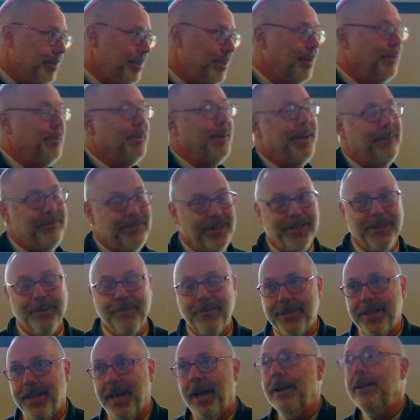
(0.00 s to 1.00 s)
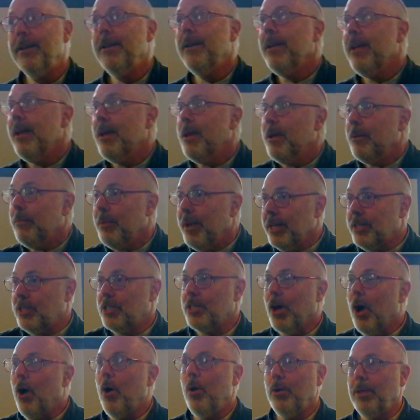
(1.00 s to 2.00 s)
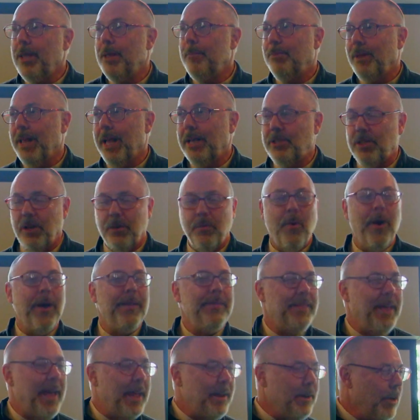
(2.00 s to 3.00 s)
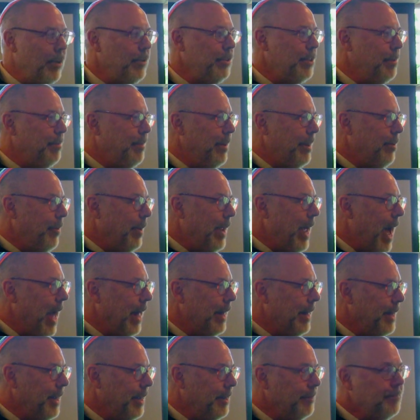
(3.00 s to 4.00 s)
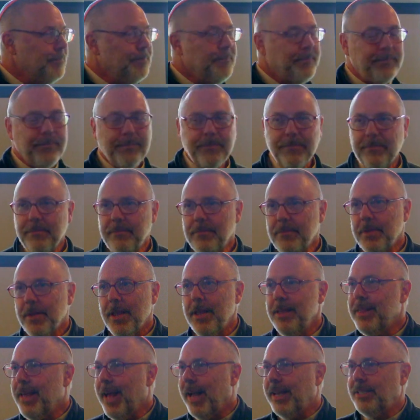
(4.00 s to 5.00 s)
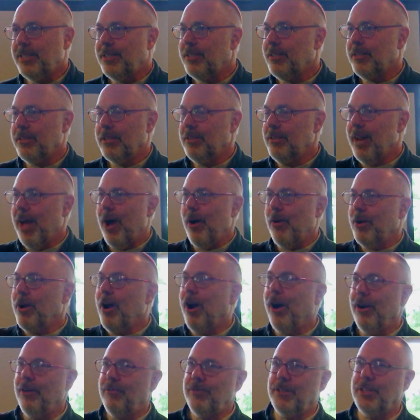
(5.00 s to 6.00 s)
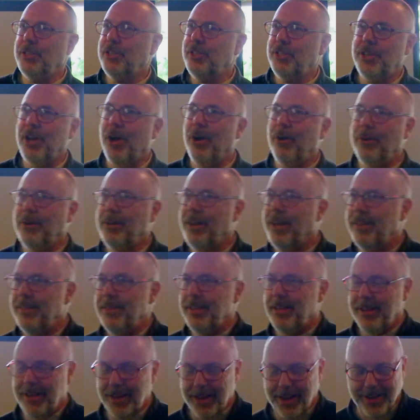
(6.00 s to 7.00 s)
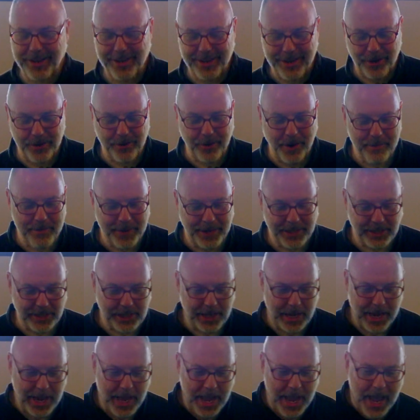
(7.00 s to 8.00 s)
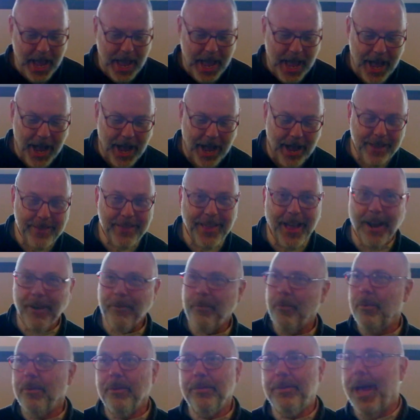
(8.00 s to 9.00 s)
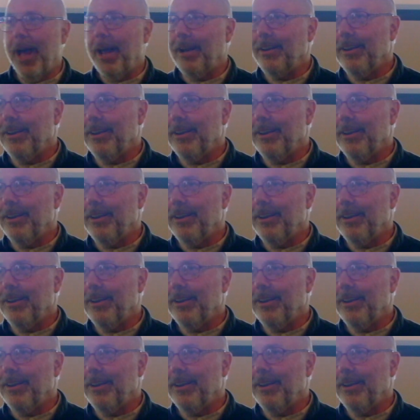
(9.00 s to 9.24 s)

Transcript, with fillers: so we have to live with that. It's the Holy Blessed One, that ultimate reality that's now carved in stone in the eight agreements uh, that, that